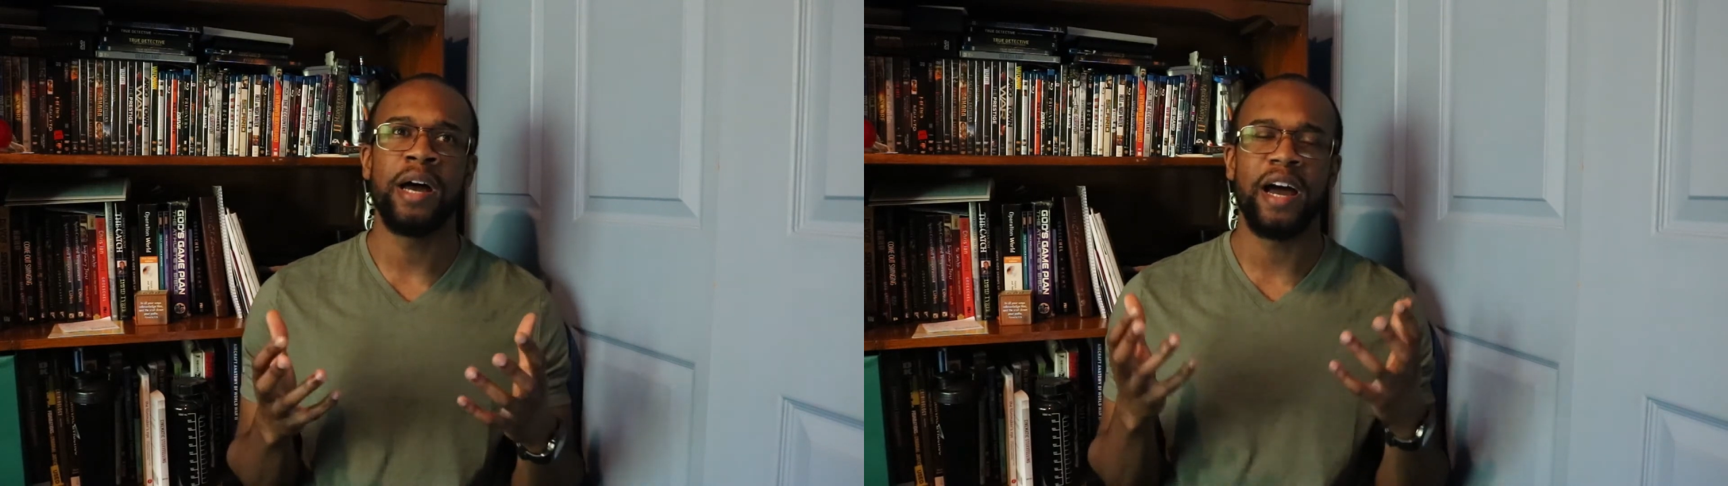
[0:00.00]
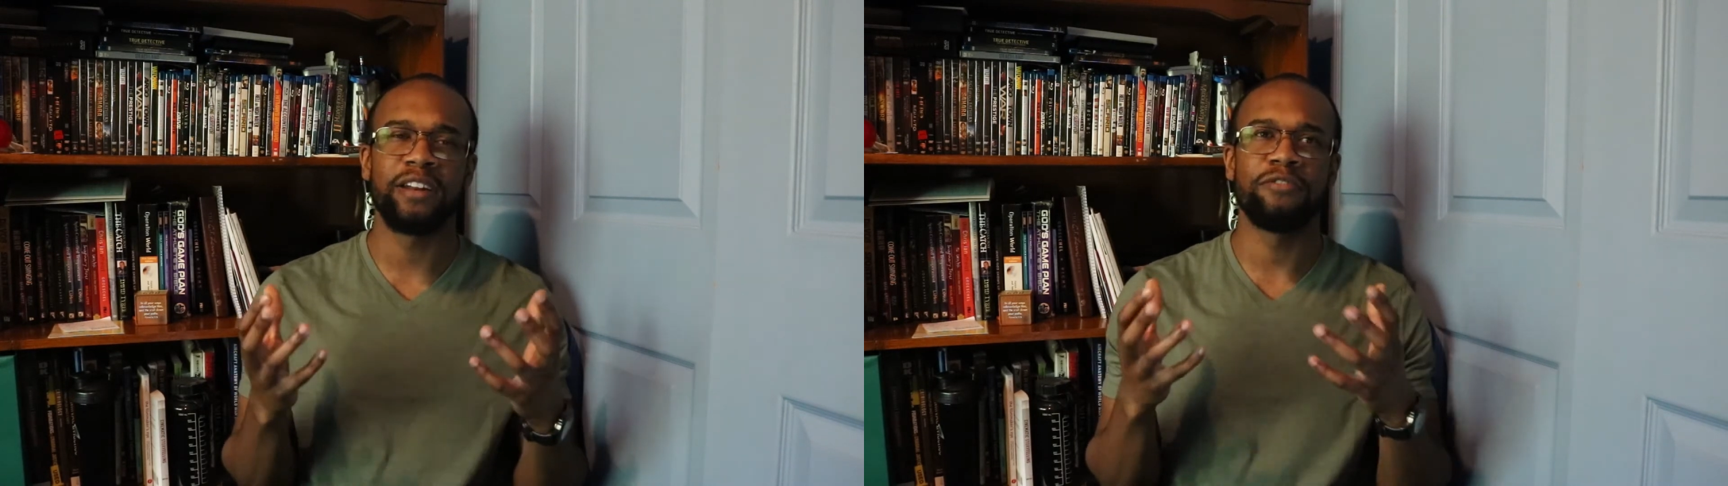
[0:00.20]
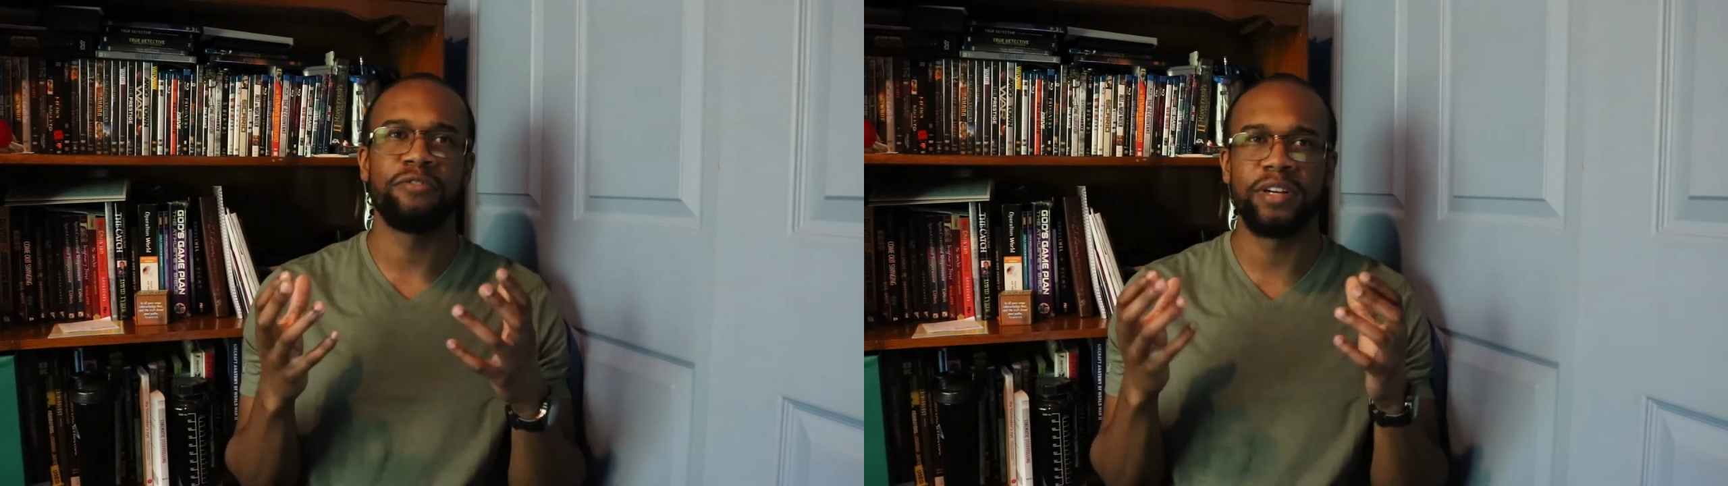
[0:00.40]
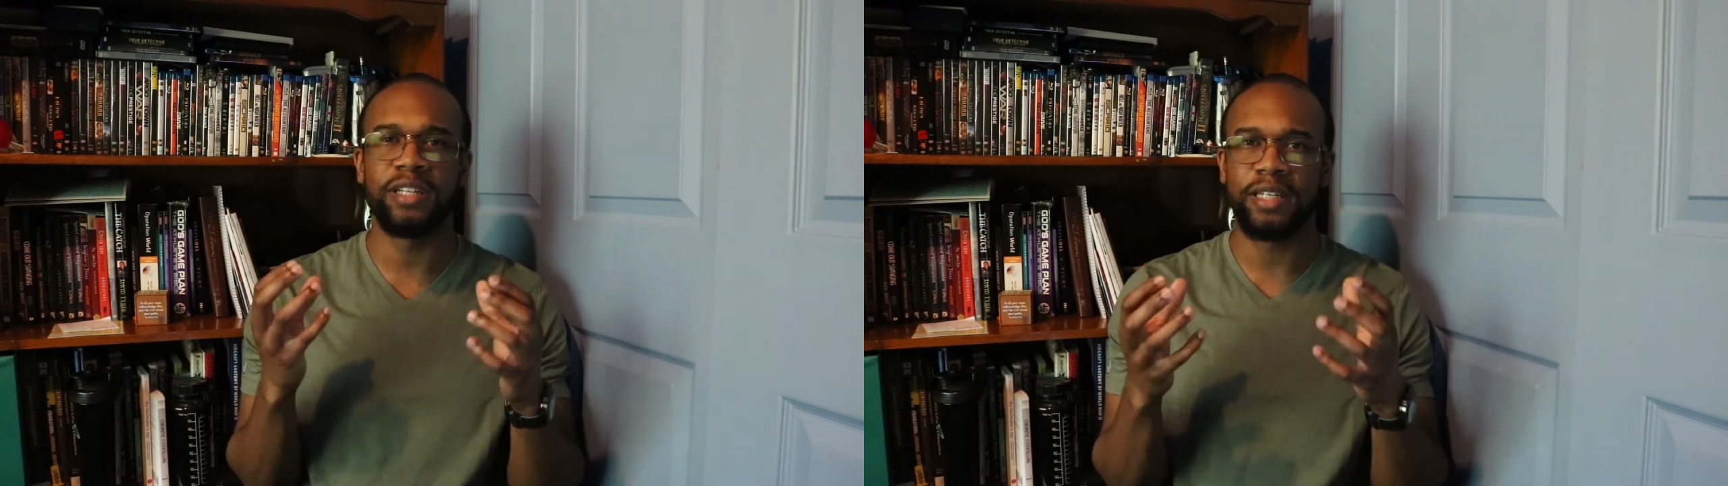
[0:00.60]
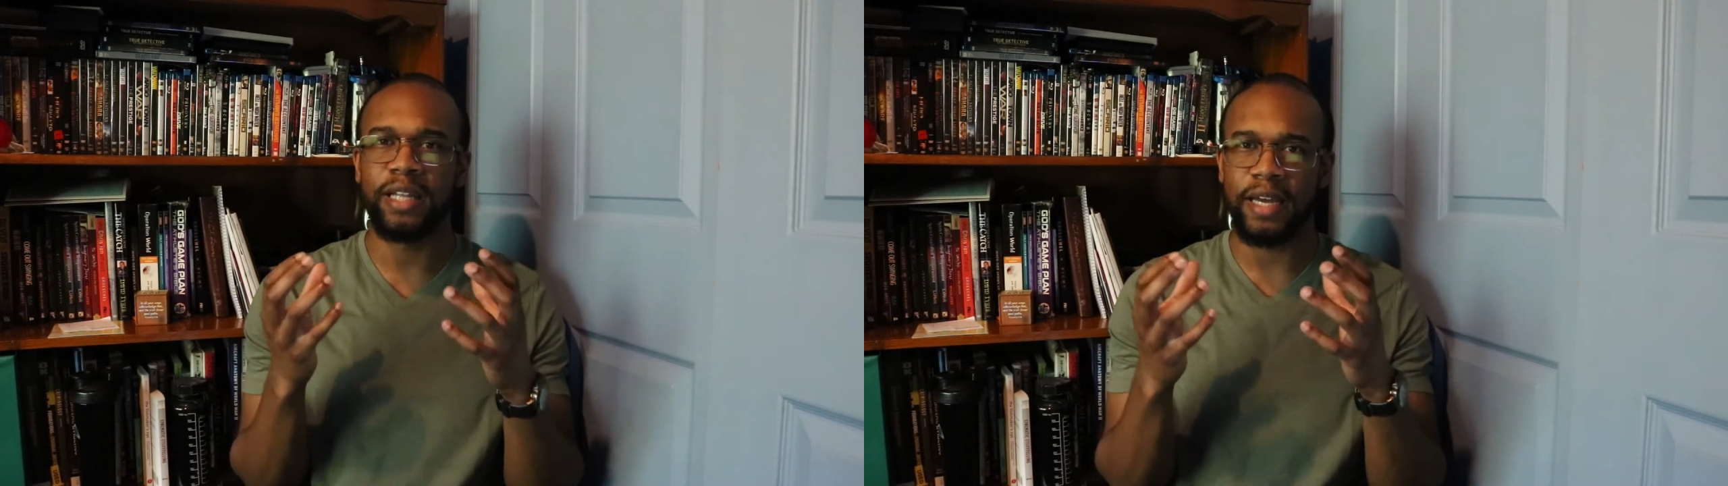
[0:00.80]
I had to
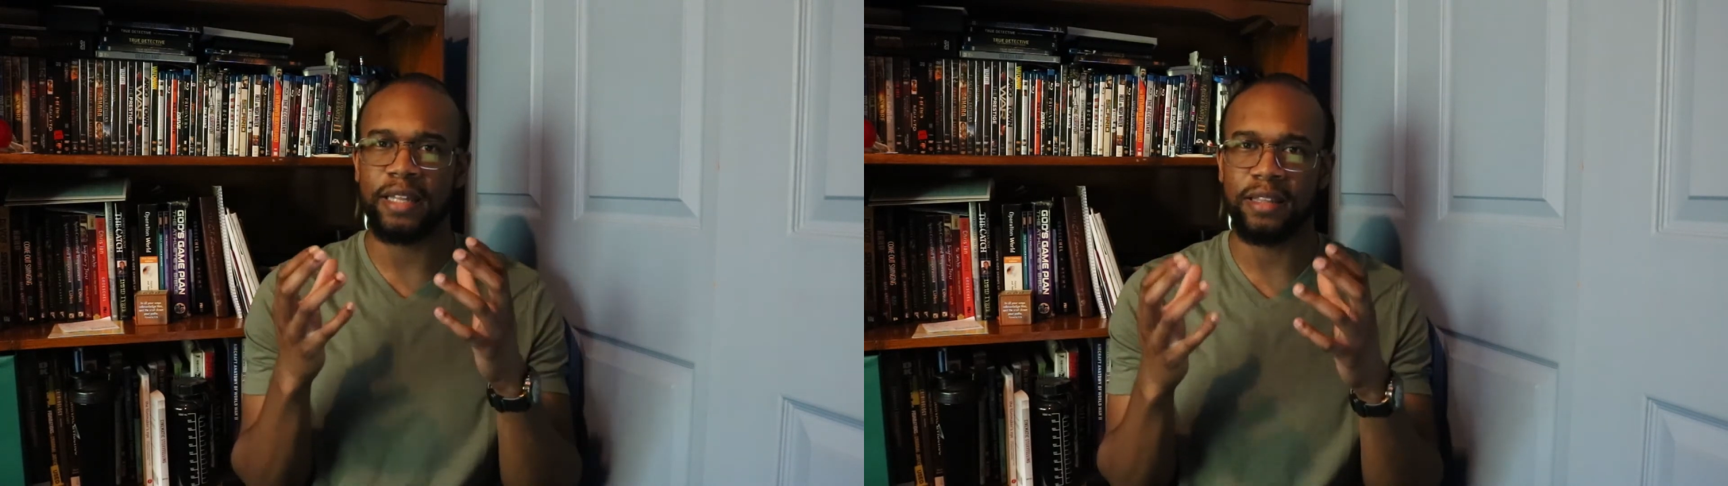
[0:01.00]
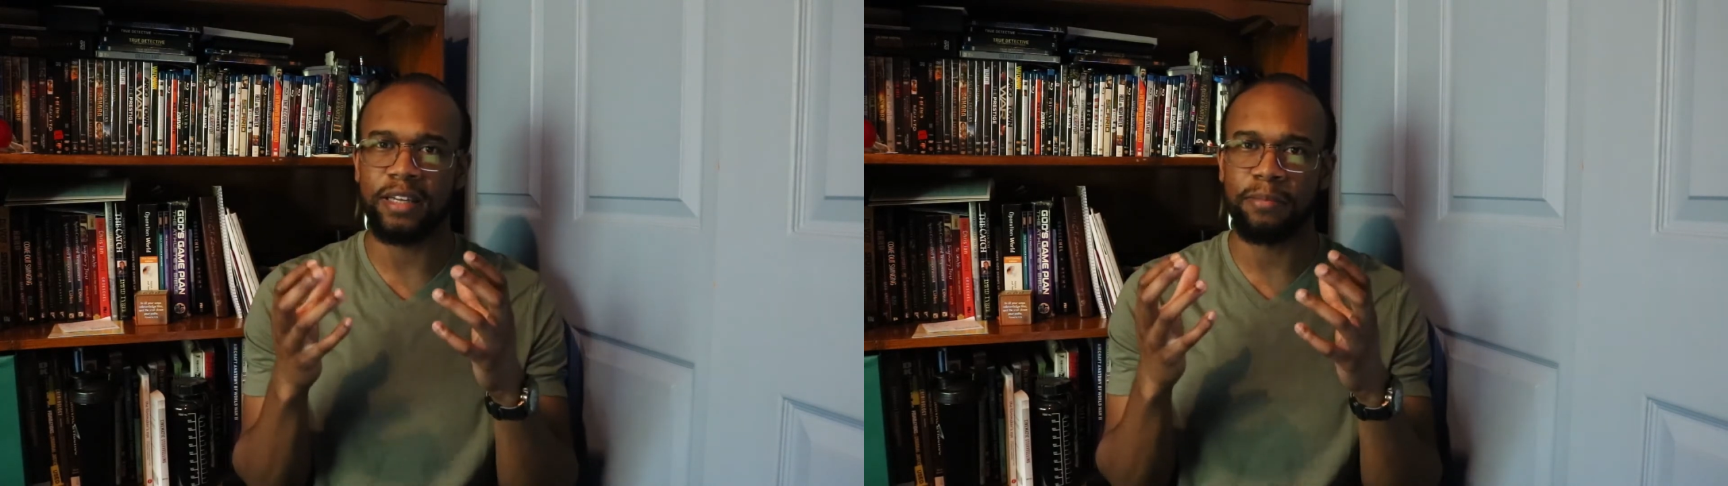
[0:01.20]
really think